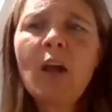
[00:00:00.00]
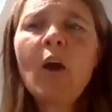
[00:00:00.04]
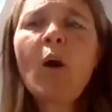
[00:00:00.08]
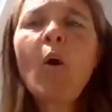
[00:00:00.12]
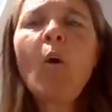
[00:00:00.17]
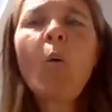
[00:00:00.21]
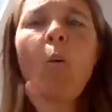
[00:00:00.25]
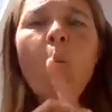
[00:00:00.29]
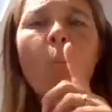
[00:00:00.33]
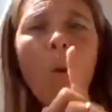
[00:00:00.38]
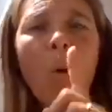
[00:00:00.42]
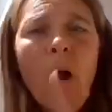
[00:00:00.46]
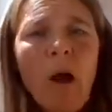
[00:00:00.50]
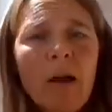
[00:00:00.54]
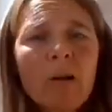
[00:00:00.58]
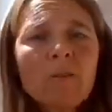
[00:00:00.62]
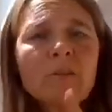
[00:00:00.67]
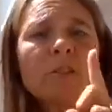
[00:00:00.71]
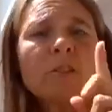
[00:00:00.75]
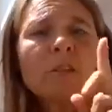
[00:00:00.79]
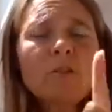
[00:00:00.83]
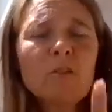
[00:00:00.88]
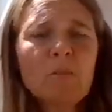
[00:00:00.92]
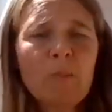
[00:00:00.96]

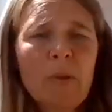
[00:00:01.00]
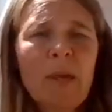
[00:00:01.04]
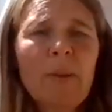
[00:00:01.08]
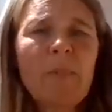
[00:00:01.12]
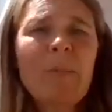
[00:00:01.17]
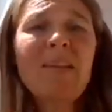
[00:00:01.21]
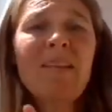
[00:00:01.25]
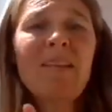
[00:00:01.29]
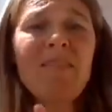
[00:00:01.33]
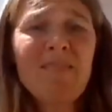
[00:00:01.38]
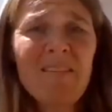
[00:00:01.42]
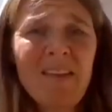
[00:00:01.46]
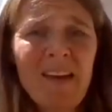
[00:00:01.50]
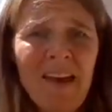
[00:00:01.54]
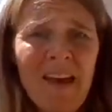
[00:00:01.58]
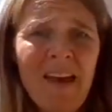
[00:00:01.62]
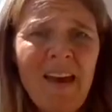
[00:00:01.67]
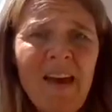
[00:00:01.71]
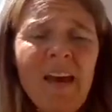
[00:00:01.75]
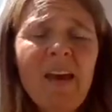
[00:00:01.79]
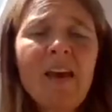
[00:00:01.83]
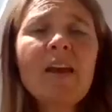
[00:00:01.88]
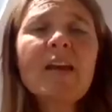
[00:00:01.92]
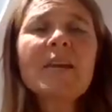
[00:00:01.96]
Whilst those people are
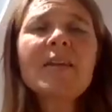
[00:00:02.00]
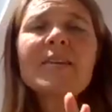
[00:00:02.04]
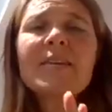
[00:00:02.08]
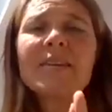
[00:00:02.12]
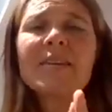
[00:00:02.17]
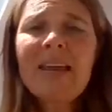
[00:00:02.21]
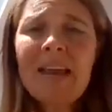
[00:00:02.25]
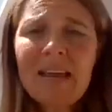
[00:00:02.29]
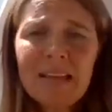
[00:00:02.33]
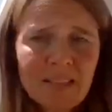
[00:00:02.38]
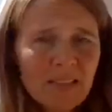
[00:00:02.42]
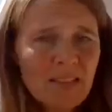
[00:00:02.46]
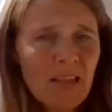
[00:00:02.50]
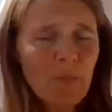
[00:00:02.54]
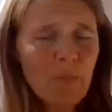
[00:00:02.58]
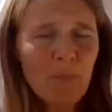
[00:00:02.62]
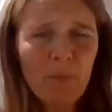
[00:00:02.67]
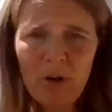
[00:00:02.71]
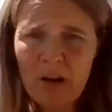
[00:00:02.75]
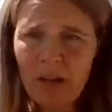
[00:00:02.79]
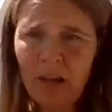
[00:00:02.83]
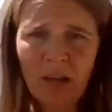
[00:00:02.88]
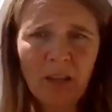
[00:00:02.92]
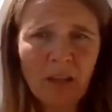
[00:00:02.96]
there, yes, they're
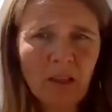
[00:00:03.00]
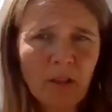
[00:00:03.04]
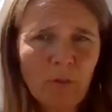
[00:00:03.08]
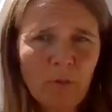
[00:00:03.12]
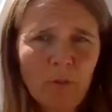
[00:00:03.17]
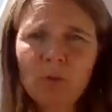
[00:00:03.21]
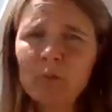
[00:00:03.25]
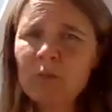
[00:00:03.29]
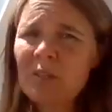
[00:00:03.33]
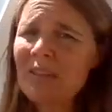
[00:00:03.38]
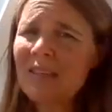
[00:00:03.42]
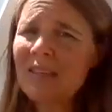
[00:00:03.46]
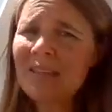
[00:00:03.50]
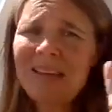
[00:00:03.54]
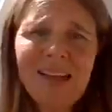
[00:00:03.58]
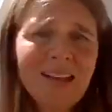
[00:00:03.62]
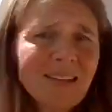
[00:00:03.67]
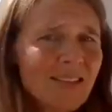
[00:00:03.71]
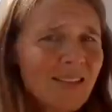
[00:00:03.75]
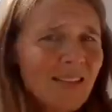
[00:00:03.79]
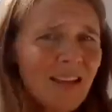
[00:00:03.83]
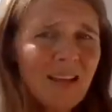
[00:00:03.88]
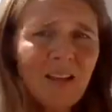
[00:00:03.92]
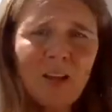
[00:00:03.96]
breaking the rules.
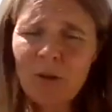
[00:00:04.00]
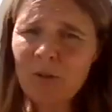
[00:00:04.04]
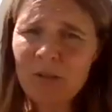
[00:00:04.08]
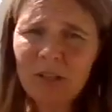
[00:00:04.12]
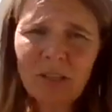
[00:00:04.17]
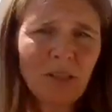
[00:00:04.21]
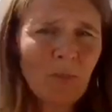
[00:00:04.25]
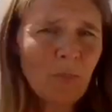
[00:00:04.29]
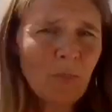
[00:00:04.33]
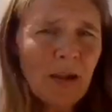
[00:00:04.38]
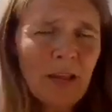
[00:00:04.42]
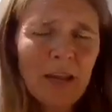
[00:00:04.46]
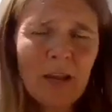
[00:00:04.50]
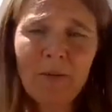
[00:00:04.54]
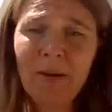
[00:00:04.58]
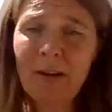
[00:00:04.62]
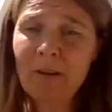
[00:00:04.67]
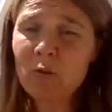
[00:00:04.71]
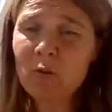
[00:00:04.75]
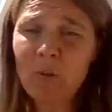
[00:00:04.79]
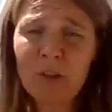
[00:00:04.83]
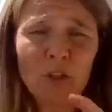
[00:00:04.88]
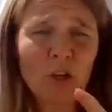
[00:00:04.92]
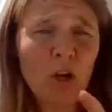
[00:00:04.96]
Yes, they're using the
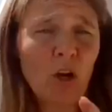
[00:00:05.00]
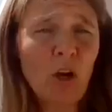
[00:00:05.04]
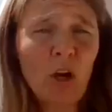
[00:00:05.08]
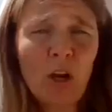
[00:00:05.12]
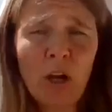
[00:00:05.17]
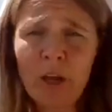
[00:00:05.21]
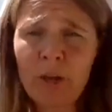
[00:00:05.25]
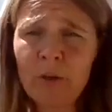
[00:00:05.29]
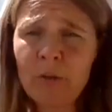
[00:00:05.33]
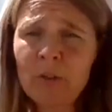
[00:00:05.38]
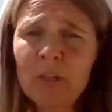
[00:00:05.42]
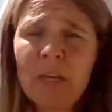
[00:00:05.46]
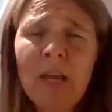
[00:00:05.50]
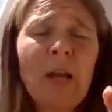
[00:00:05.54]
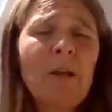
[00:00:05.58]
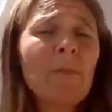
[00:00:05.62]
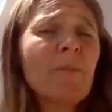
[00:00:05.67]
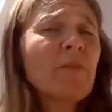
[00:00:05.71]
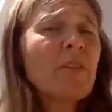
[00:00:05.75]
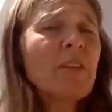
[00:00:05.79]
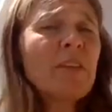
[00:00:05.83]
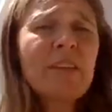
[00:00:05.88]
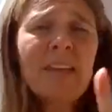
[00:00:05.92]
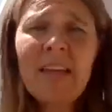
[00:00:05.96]
playgrounds which are closed.
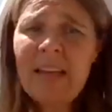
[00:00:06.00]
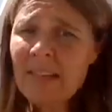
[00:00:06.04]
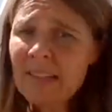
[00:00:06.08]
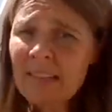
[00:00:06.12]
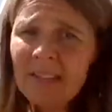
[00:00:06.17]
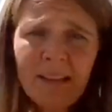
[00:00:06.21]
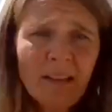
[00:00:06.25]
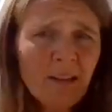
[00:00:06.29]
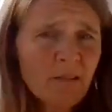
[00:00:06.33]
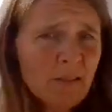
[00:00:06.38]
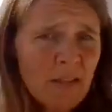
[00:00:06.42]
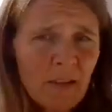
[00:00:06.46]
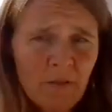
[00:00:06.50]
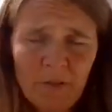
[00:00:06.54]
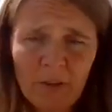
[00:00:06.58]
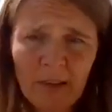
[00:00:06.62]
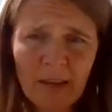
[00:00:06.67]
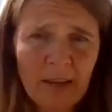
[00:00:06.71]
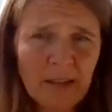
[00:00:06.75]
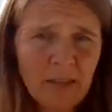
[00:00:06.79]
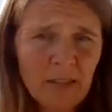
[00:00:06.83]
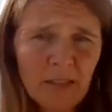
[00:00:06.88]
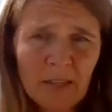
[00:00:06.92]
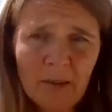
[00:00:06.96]
Yes, they are
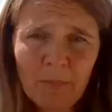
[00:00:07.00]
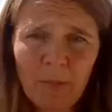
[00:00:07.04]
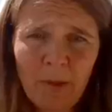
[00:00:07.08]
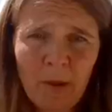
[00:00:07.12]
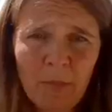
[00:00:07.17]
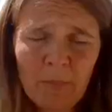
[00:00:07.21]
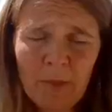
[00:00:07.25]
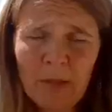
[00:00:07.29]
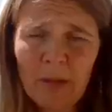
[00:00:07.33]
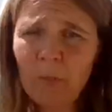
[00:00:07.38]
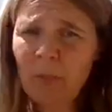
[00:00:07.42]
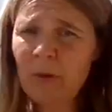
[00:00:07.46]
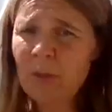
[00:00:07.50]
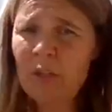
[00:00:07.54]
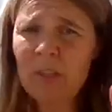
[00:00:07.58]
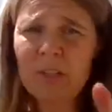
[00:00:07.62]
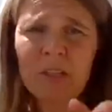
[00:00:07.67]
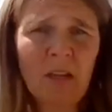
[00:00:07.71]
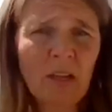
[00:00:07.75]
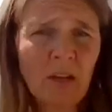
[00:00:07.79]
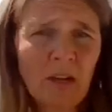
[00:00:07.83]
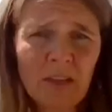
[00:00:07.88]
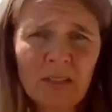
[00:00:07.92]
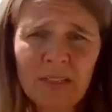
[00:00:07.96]
defecating in public, which is
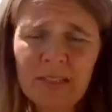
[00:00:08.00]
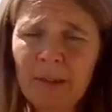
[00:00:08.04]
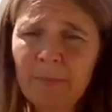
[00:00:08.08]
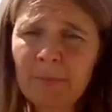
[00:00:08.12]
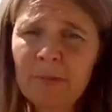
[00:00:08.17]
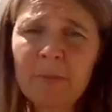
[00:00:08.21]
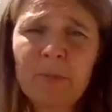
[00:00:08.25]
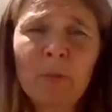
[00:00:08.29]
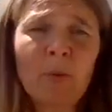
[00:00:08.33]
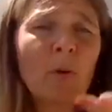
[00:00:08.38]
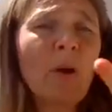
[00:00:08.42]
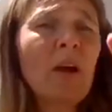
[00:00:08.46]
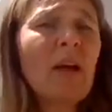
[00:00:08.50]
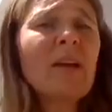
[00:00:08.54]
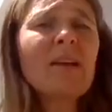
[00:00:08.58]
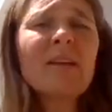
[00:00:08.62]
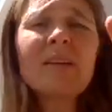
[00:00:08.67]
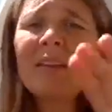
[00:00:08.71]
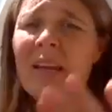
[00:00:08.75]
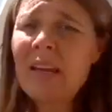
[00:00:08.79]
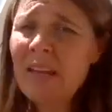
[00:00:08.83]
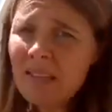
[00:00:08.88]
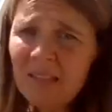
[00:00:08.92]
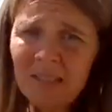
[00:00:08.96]
unacceptable.
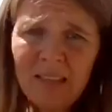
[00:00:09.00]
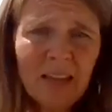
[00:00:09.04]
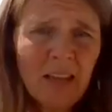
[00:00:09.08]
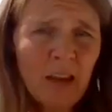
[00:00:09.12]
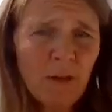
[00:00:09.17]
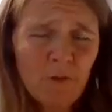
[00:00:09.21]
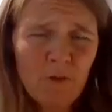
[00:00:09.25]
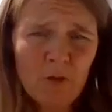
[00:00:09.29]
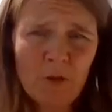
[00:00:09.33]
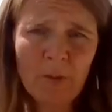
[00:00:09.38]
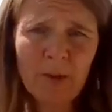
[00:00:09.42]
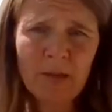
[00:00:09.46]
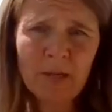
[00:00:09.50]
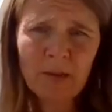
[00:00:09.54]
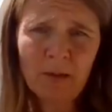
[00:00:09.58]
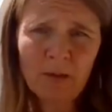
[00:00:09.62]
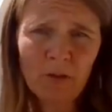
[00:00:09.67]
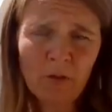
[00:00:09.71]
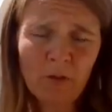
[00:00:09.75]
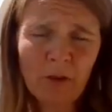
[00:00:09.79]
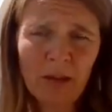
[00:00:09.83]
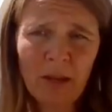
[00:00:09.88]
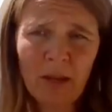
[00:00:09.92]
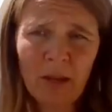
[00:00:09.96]
Yes, they have ruined our
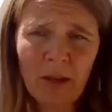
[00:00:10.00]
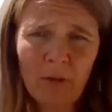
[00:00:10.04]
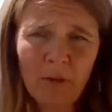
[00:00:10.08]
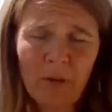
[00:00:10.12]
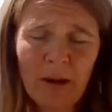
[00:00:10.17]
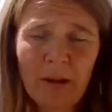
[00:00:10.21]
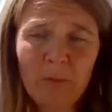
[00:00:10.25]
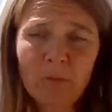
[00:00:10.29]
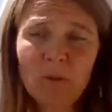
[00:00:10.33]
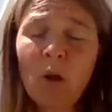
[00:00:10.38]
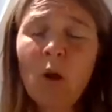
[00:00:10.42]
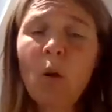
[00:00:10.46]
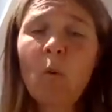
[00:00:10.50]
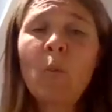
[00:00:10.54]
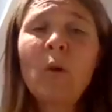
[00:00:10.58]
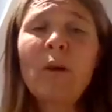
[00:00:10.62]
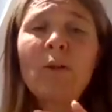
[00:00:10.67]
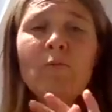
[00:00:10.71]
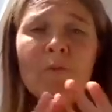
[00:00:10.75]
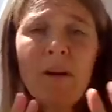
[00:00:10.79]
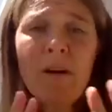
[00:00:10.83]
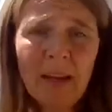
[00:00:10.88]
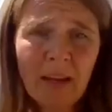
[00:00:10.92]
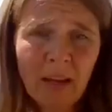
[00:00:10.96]
cricket ground. We
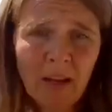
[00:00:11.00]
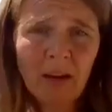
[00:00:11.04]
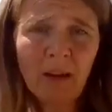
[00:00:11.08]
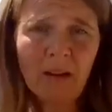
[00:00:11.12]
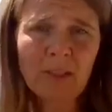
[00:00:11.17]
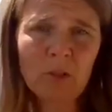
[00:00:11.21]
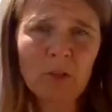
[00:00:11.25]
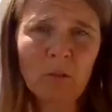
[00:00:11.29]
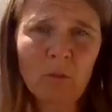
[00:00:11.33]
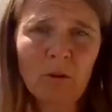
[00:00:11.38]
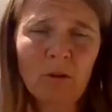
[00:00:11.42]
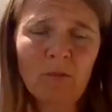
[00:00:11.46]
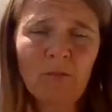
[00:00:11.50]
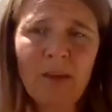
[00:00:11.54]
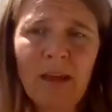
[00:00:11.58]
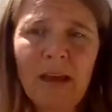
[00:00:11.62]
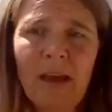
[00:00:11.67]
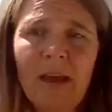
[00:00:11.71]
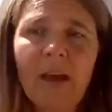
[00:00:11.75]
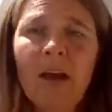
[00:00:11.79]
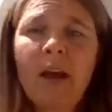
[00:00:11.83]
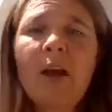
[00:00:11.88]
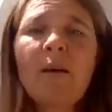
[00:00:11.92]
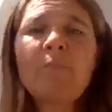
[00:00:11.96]
recognise all of
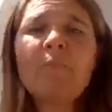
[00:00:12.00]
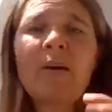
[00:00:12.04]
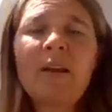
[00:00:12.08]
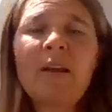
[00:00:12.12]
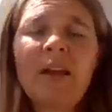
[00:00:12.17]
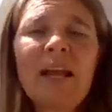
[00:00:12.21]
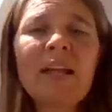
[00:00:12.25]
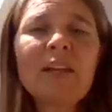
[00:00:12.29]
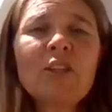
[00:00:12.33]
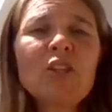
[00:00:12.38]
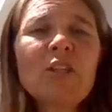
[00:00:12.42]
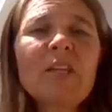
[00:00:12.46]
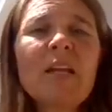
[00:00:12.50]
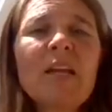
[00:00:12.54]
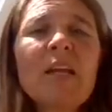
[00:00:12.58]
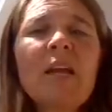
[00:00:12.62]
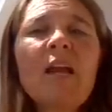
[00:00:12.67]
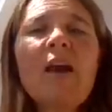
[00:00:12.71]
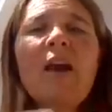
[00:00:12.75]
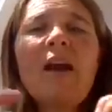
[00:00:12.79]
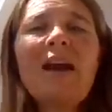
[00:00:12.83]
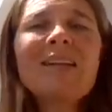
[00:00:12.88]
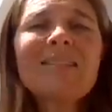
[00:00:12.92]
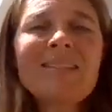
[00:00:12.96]
that. But
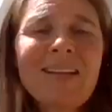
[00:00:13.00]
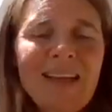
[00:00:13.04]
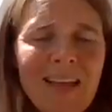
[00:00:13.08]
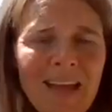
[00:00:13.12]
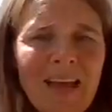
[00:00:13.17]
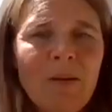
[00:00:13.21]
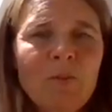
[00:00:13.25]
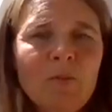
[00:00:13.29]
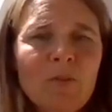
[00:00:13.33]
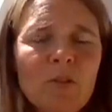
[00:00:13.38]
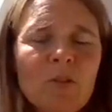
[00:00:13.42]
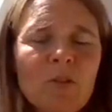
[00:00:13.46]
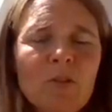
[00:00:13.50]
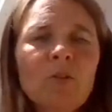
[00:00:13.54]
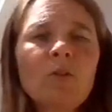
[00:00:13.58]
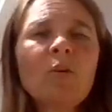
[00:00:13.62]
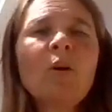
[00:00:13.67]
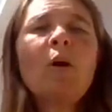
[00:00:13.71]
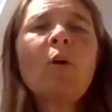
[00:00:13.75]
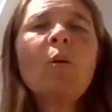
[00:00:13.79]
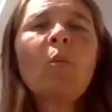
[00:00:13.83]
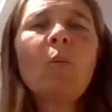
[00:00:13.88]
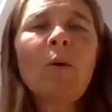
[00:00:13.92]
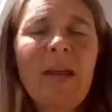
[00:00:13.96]
actually, as a
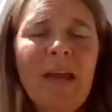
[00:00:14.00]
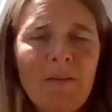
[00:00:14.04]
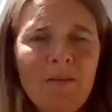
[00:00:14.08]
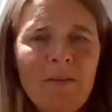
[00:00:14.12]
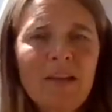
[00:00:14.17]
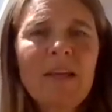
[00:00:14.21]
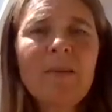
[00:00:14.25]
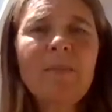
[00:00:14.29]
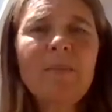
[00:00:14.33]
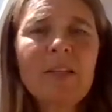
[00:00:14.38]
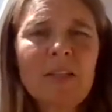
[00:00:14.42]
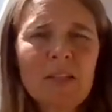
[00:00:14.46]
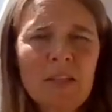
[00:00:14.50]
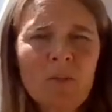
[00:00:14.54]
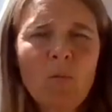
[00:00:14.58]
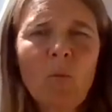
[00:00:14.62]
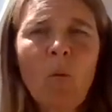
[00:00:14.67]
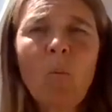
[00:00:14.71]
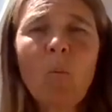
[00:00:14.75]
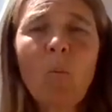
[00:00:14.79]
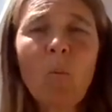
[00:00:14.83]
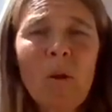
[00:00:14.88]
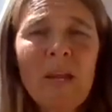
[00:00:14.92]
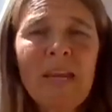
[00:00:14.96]
council, we have limits in
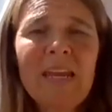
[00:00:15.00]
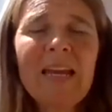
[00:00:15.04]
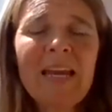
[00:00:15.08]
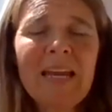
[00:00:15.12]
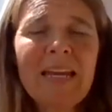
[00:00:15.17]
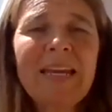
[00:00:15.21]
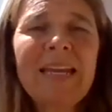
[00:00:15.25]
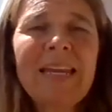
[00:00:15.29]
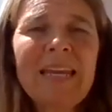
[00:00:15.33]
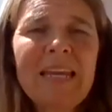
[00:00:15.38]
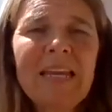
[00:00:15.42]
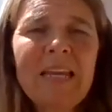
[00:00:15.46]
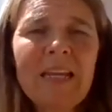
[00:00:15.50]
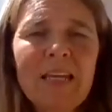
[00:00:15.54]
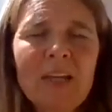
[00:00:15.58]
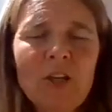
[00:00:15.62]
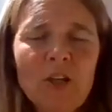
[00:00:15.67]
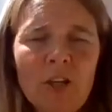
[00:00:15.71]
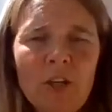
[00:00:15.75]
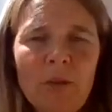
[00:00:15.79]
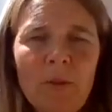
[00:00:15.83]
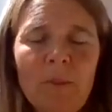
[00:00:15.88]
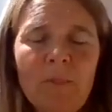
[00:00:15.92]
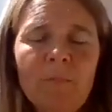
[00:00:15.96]
what we can legally
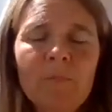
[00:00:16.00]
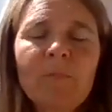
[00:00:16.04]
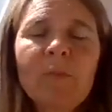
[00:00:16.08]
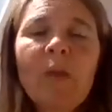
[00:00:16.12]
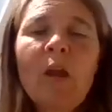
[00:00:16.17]
do.